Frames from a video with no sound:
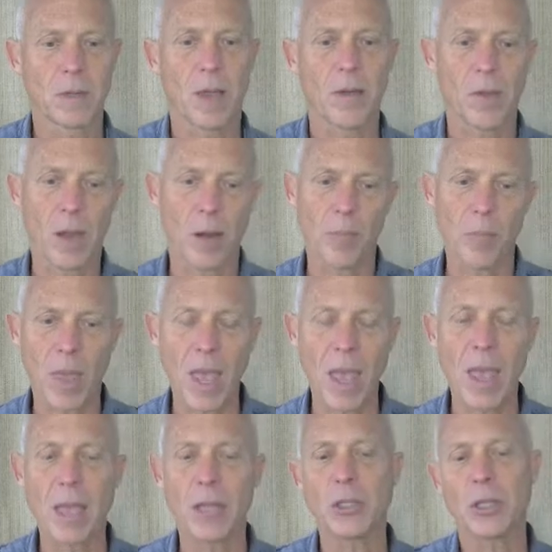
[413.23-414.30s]
I've got a
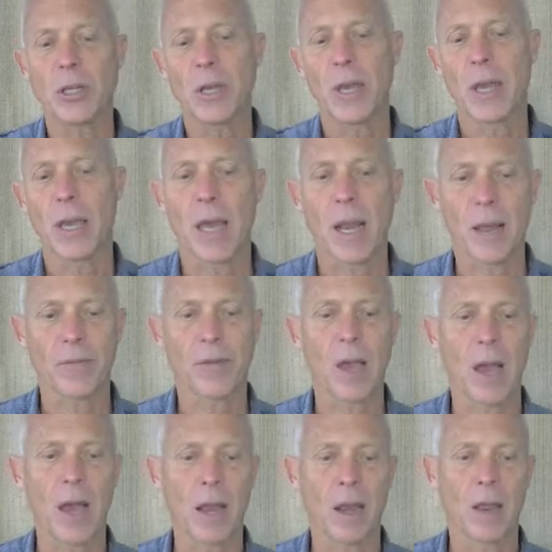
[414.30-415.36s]
page, and I've
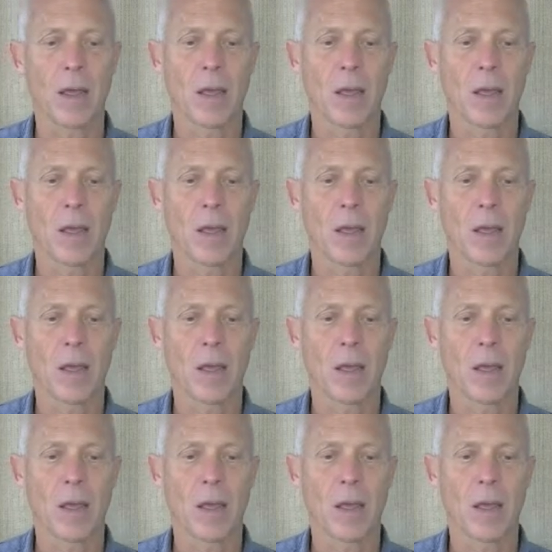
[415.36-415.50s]
got